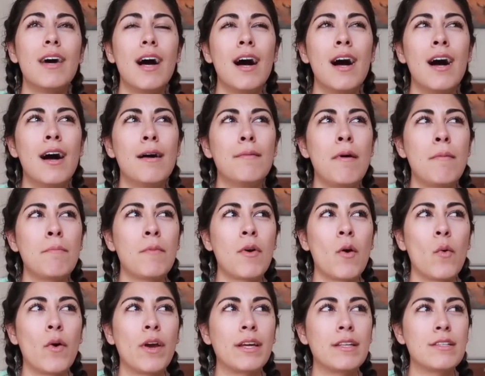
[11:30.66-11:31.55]
Um, I'm
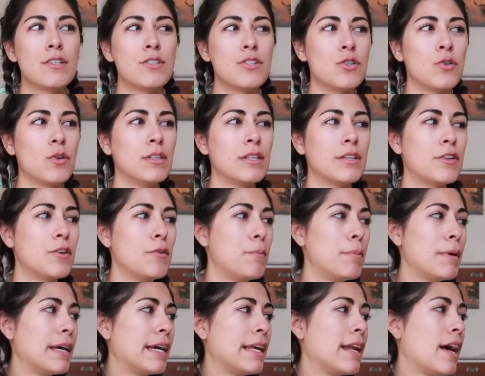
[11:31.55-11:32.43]
going to do a
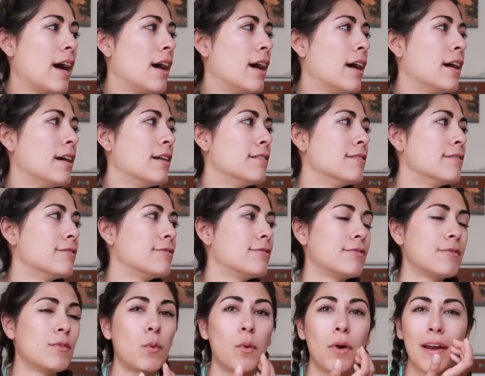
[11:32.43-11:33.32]
little bit of
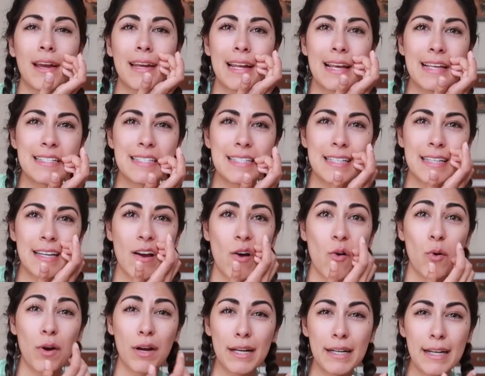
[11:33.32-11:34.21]
organizing
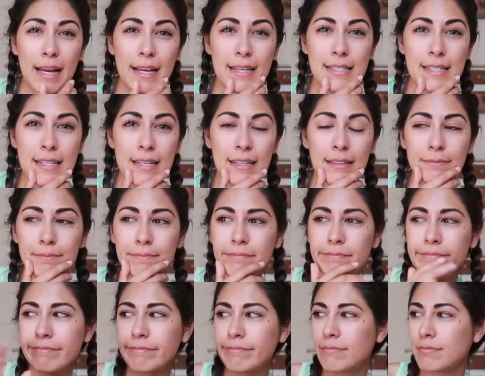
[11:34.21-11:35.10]

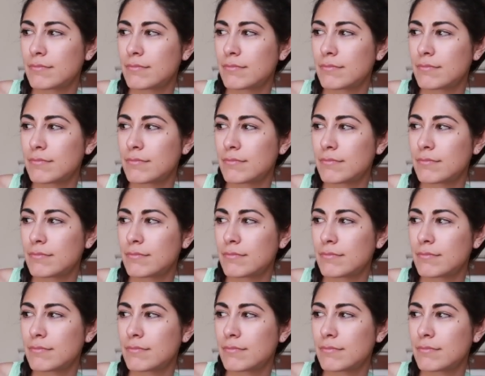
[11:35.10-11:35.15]
organizing